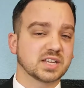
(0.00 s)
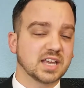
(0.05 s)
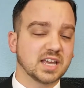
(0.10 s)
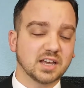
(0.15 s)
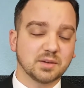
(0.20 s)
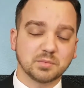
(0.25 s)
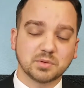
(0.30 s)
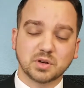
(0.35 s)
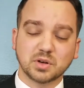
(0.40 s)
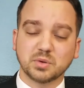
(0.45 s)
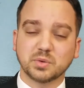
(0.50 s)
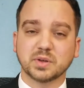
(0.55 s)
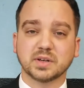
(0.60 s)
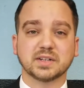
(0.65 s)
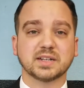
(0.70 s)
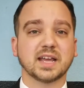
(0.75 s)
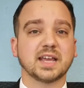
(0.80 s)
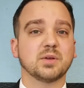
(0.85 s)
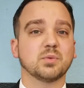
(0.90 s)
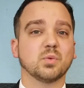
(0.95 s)
kept going.
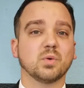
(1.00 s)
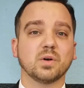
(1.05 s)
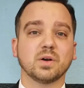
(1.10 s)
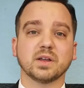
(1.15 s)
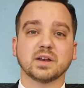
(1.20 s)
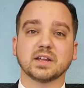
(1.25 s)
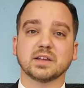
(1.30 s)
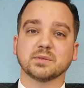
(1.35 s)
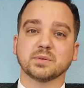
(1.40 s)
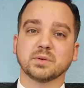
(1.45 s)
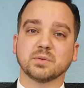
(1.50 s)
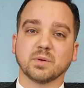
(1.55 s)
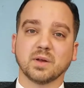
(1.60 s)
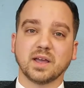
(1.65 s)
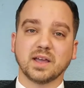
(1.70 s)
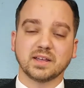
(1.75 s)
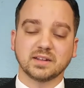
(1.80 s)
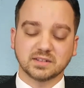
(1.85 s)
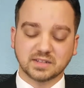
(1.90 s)
Day one, it would rain.